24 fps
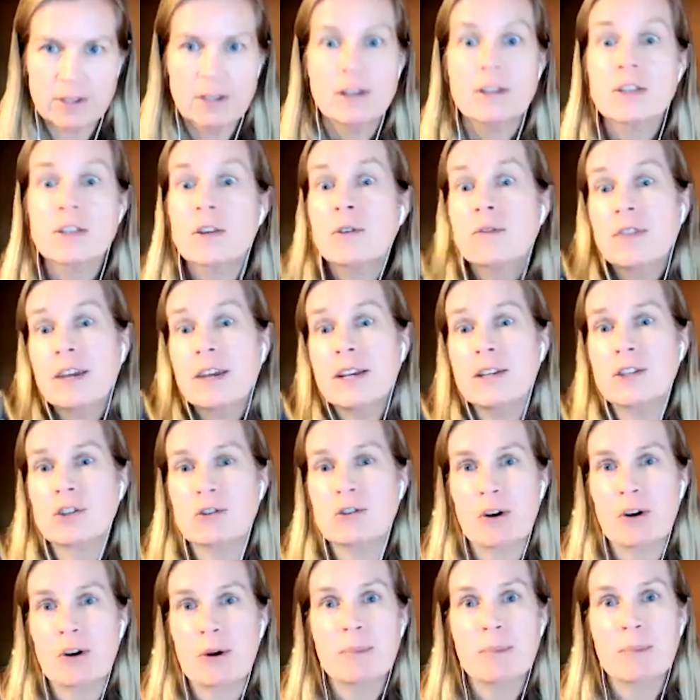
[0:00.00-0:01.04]
So thanks,
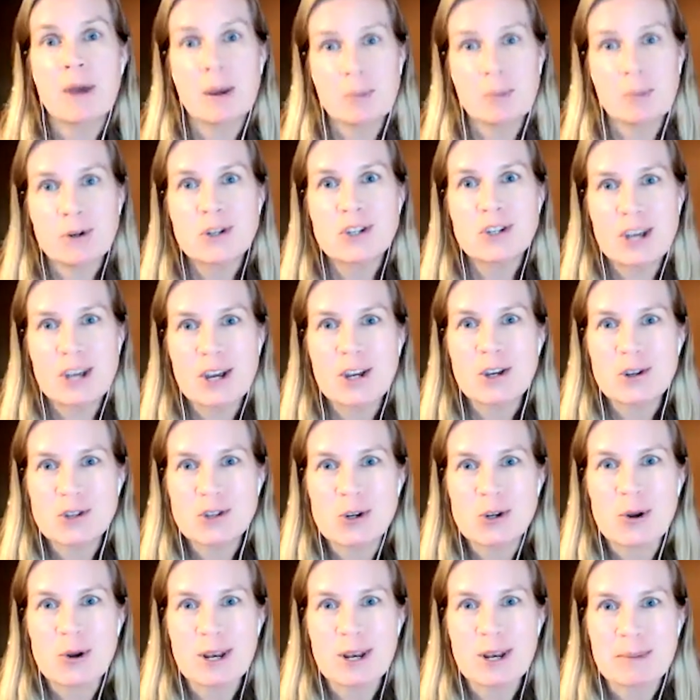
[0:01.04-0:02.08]
Jerome. I appreciate you
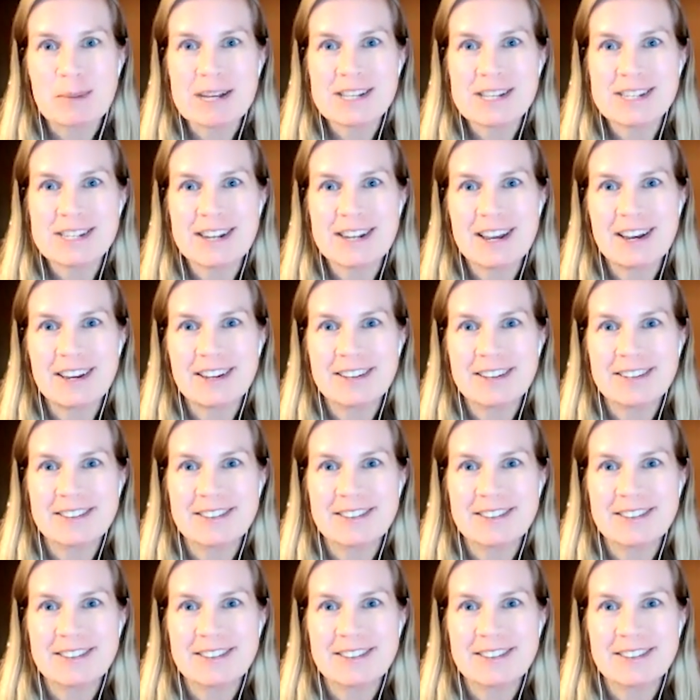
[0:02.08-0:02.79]
joining me today.